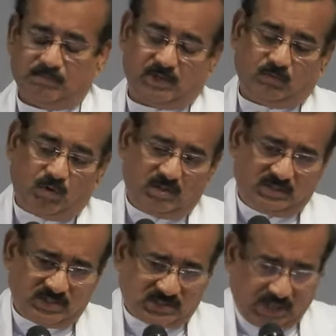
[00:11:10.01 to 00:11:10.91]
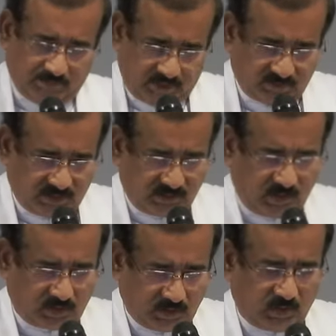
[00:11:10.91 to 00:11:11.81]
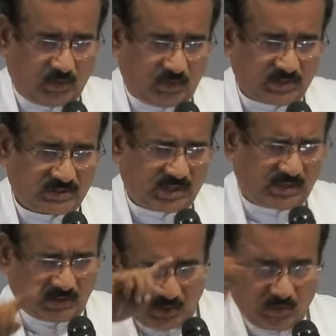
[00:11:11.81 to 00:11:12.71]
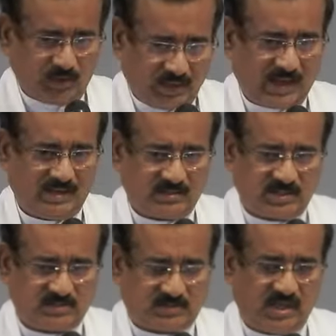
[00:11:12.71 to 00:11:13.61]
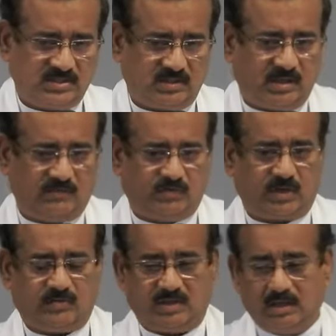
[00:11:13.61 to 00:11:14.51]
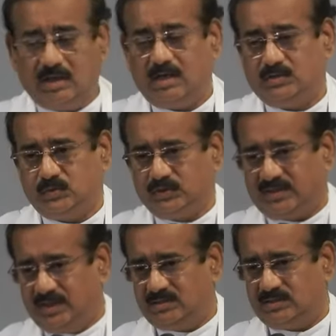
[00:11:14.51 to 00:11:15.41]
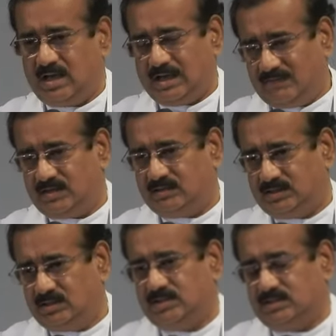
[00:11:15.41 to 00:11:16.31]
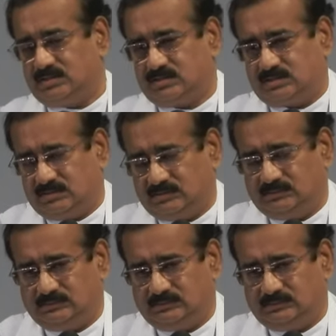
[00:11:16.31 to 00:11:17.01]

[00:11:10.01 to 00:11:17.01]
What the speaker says: But what these captives did not know is that no land is a strange land for our God who created heaven and the earth.